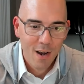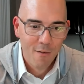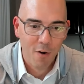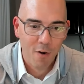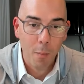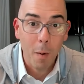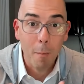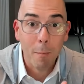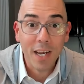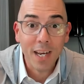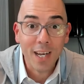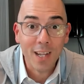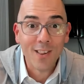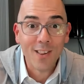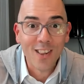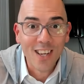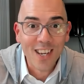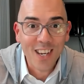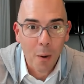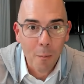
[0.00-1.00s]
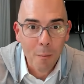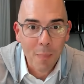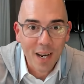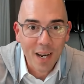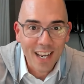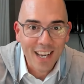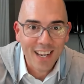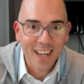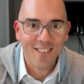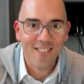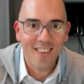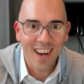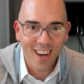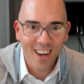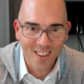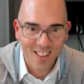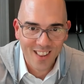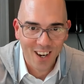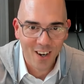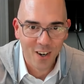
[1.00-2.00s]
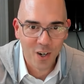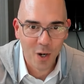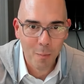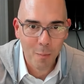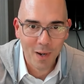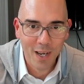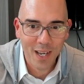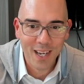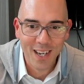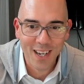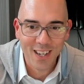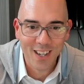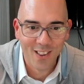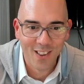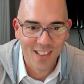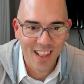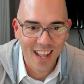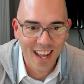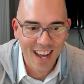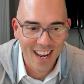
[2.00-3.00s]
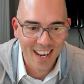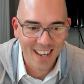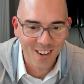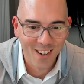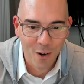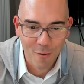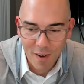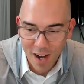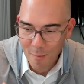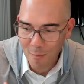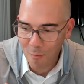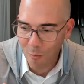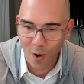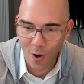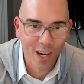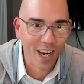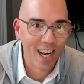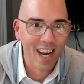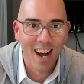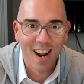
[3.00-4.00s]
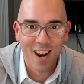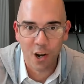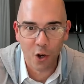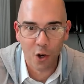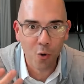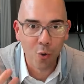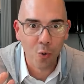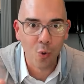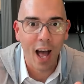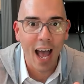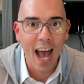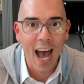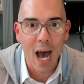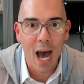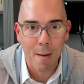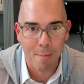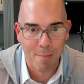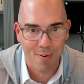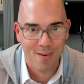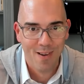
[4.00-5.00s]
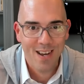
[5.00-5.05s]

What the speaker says: B2C company into a healthcare company is that, if I'm working on a cool app,